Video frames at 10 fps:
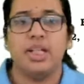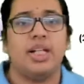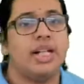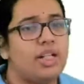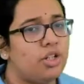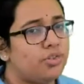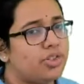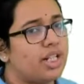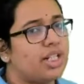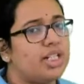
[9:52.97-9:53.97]
Area of
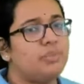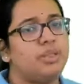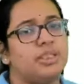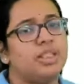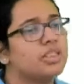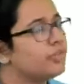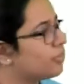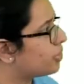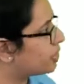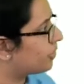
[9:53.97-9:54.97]
triangle ABC is
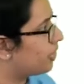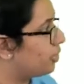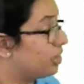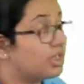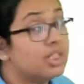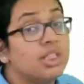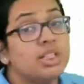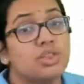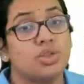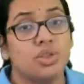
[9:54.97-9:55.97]
4 square unit.
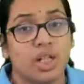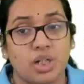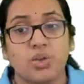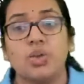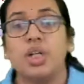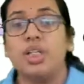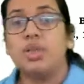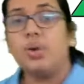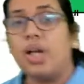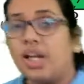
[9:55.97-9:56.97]
So now
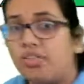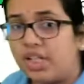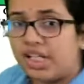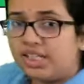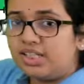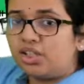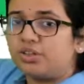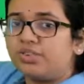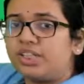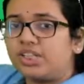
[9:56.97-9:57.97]
you have area
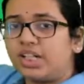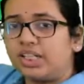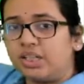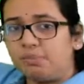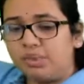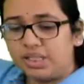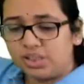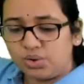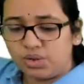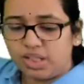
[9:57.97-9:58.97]
of the triangle
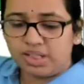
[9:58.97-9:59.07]
PQR